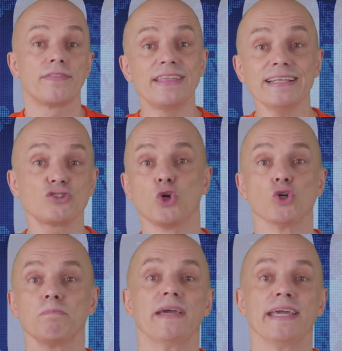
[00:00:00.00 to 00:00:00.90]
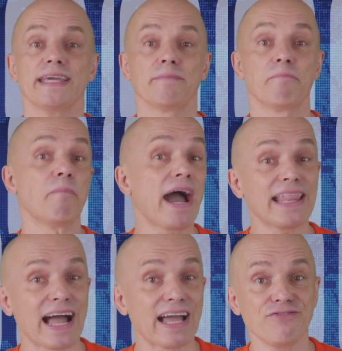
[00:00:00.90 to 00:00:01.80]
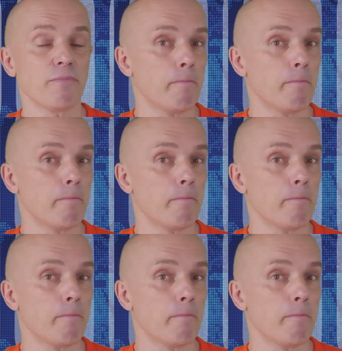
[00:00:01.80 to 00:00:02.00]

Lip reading: This could make my life